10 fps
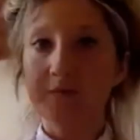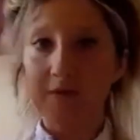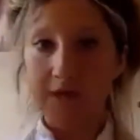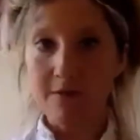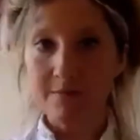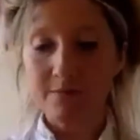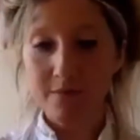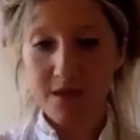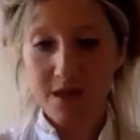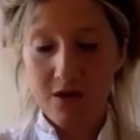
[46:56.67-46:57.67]
Okay,
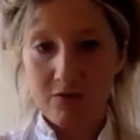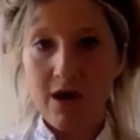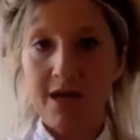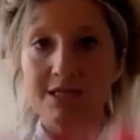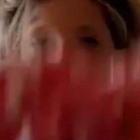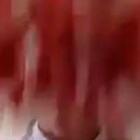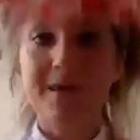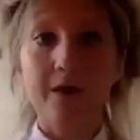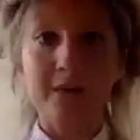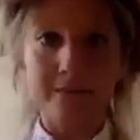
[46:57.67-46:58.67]
right, here we go. There